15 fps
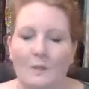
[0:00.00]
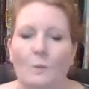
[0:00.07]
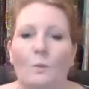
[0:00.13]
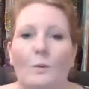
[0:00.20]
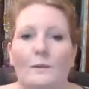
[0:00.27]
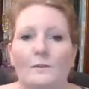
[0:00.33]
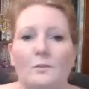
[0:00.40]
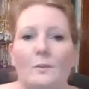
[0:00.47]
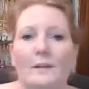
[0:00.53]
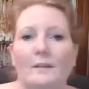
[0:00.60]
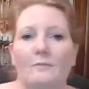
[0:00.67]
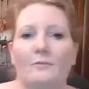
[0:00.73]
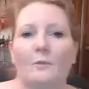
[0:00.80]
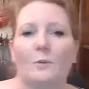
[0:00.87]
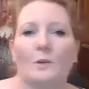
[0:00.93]

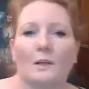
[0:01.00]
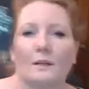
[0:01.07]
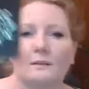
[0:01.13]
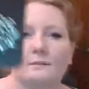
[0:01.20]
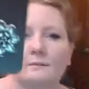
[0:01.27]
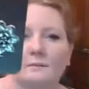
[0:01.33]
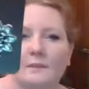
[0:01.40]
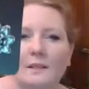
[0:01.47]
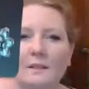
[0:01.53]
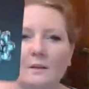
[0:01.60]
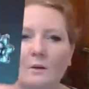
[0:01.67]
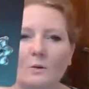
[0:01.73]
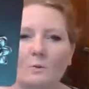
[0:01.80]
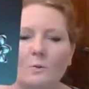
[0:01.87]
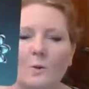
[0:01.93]
$124,
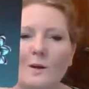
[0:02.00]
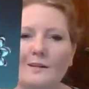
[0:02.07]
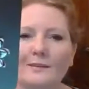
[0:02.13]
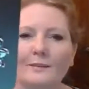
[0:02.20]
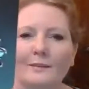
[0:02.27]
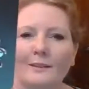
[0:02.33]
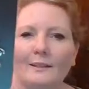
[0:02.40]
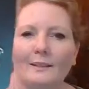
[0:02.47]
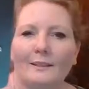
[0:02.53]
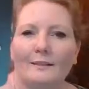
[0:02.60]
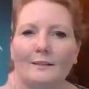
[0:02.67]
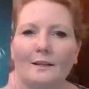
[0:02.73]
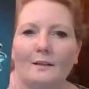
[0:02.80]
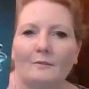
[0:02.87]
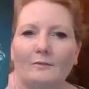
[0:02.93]
Water Lily
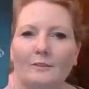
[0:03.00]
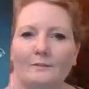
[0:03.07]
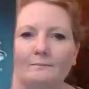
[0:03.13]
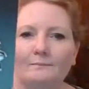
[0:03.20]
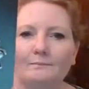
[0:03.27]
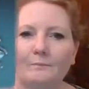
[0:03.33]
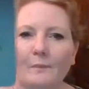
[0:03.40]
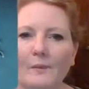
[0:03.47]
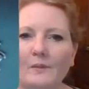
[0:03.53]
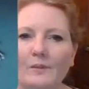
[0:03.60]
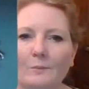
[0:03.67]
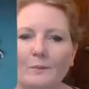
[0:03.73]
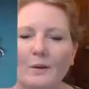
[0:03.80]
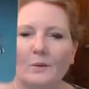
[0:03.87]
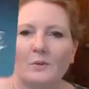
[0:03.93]
Love. These
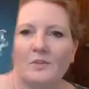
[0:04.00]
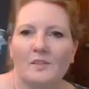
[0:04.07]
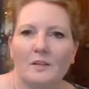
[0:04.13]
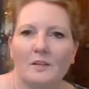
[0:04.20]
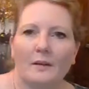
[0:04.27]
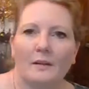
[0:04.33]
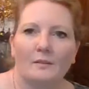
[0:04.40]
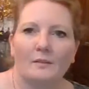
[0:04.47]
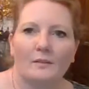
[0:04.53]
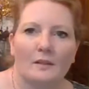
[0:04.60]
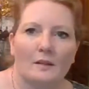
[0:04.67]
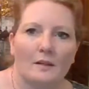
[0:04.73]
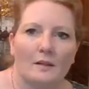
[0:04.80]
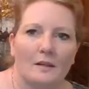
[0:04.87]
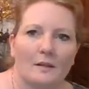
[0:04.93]
are post earrings.
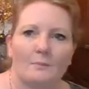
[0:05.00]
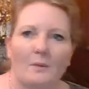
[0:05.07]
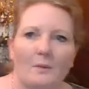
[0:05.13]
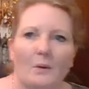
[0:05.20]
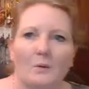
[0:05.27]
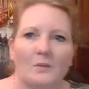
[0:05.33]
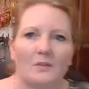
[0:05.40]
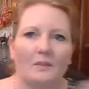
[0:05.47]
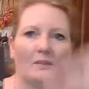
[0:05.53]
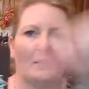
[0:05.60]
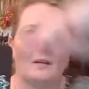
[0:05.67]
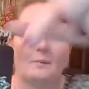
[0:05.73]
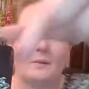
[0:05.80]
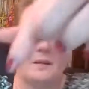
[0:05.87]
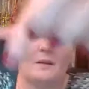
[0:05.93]
Post is
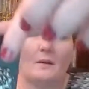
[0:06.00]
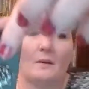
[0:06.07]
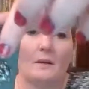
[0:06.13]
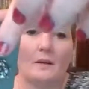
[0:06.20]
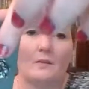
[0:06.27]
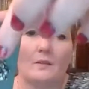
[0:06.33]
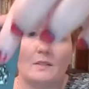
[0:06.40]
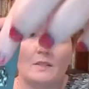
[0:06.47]
up here at the